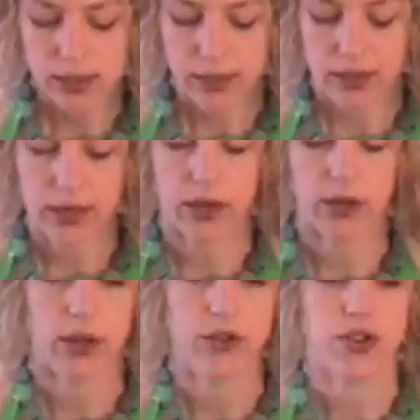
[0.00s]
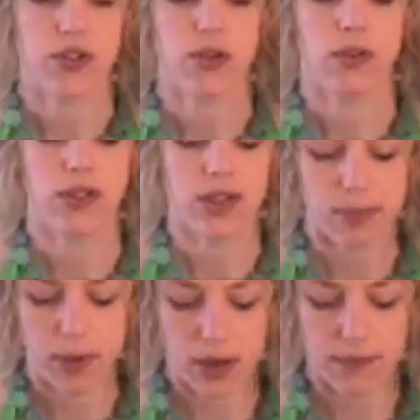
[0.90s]
that the cocoa just sits
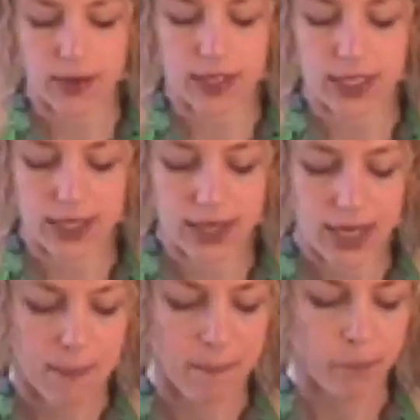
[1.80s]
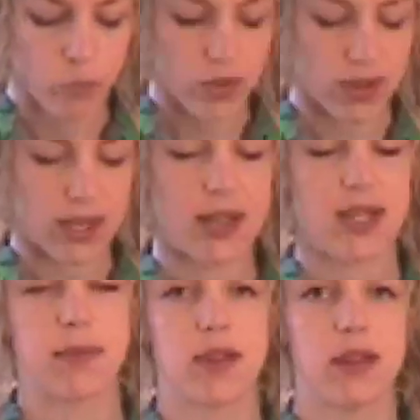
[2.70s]
perfectly in there. So that's
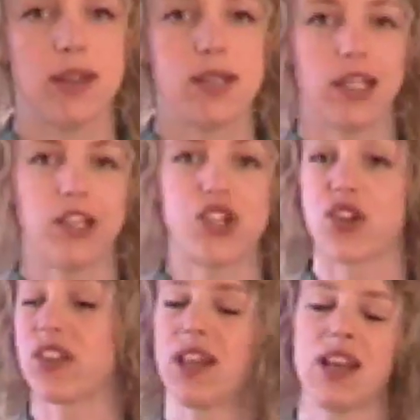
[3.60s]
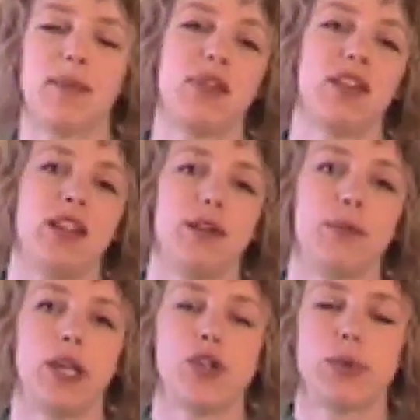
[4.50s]
absolutely delicious and absolutely
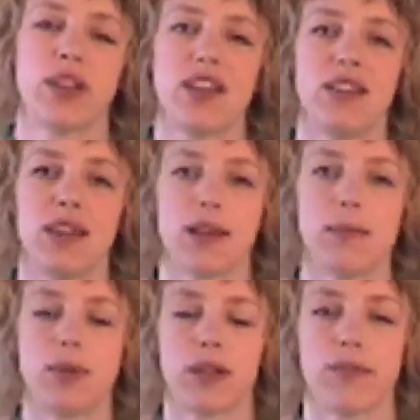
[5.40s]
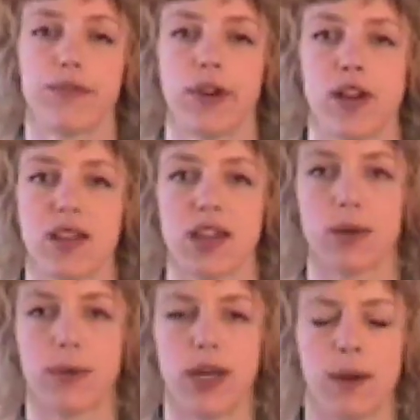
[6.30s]
rich. We served this up to some friends the other
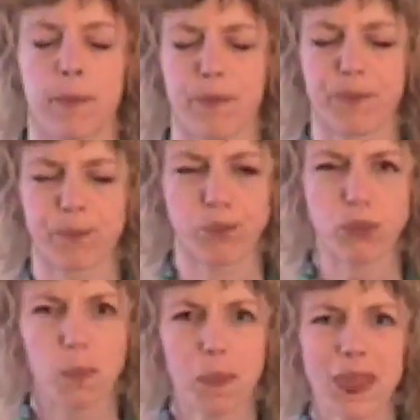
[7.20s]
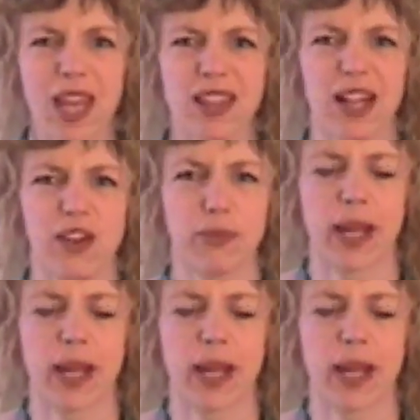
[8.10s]
week, and they looked